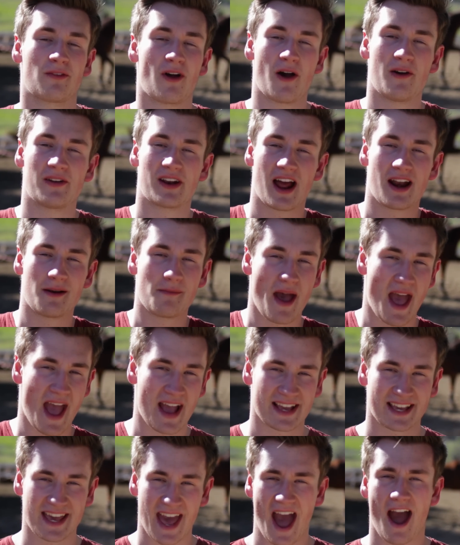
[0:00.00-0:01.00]
the road and
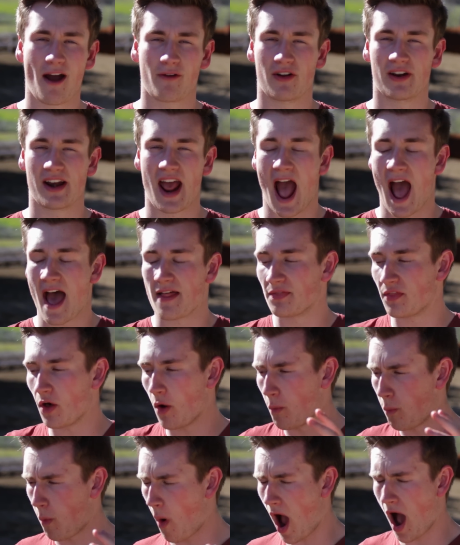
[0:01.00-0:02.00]
met Karen and
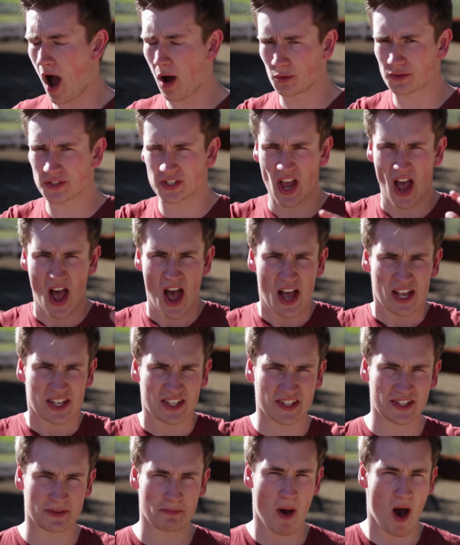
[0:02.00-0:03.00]
the world's
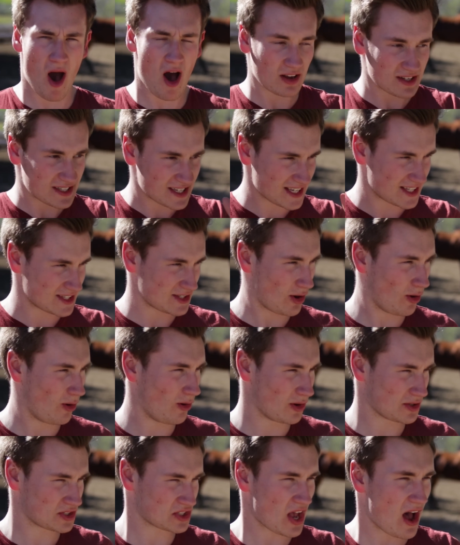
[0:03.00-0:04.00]
smartest
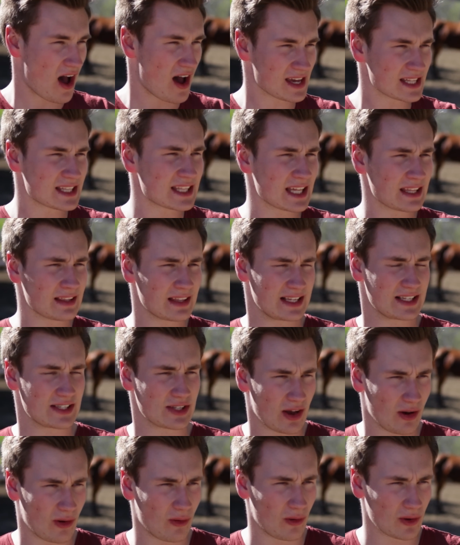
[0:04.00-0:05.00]
horse. I think
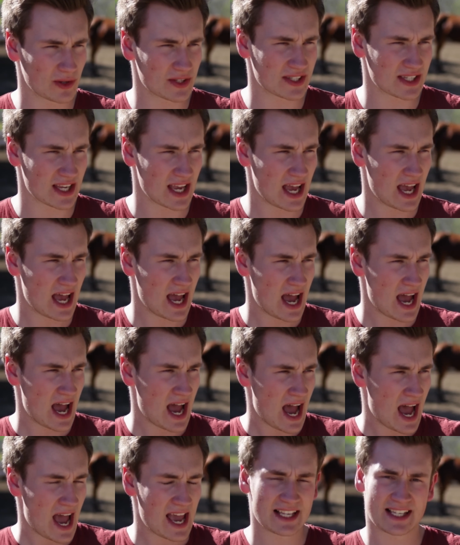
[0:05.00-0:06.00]
this horse
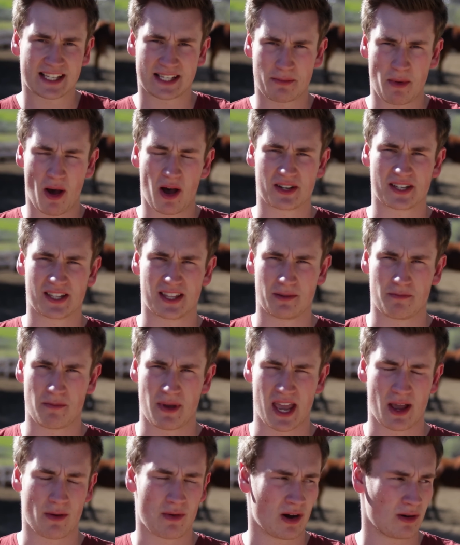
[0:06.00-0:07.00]
is smarter than
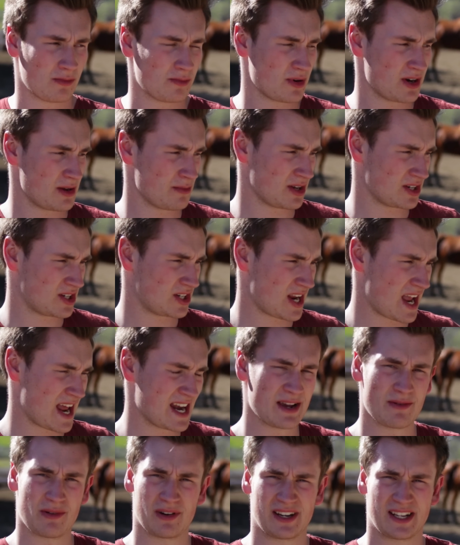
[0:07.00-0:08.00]
me, well, pretty much
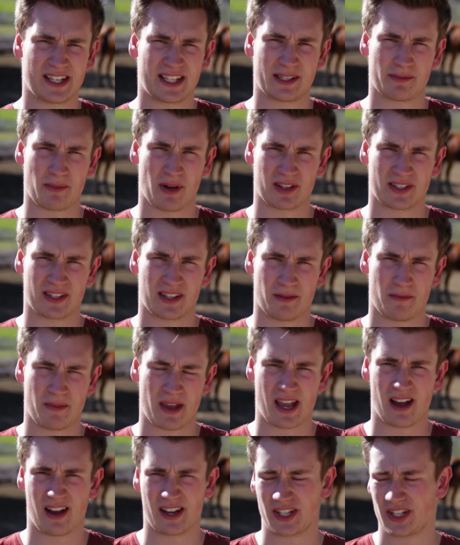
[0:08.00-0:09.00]
anyone is smarter than
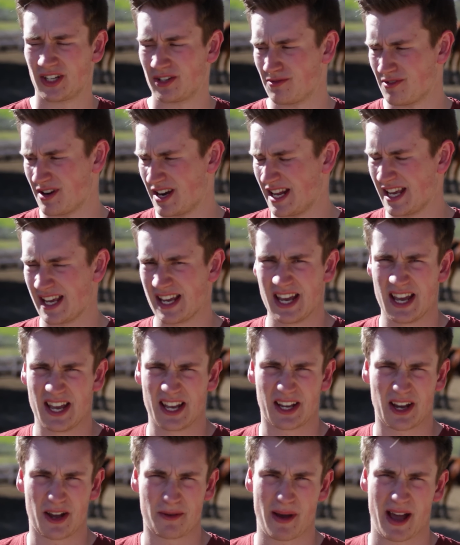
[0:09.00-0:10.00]
me. I should really
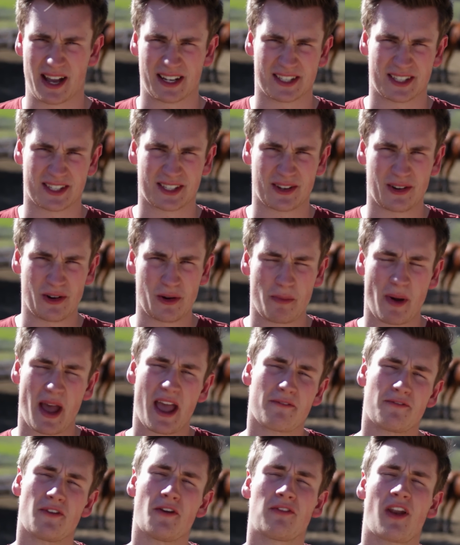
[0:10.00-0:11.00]
go back to school. But
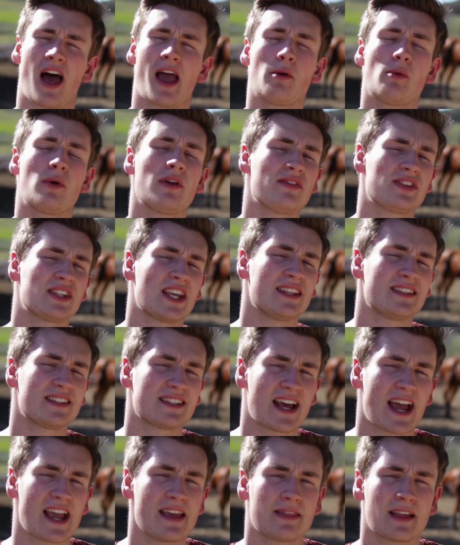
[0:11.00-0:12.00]
if you've liked what you've seen
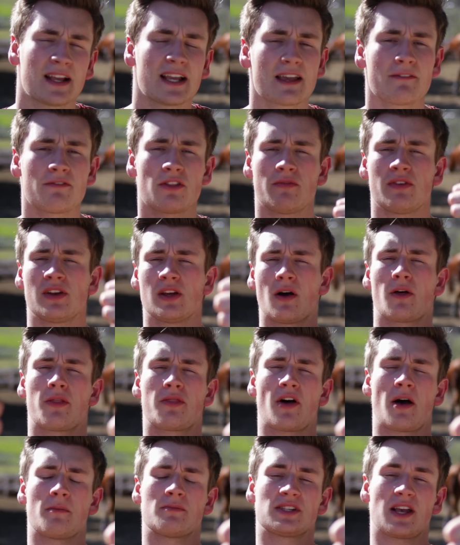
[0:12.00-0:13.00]
today, then give the video a
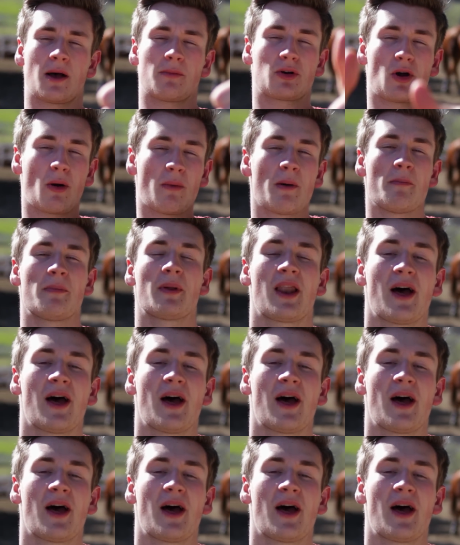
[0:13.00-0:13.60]
thumbs up, comment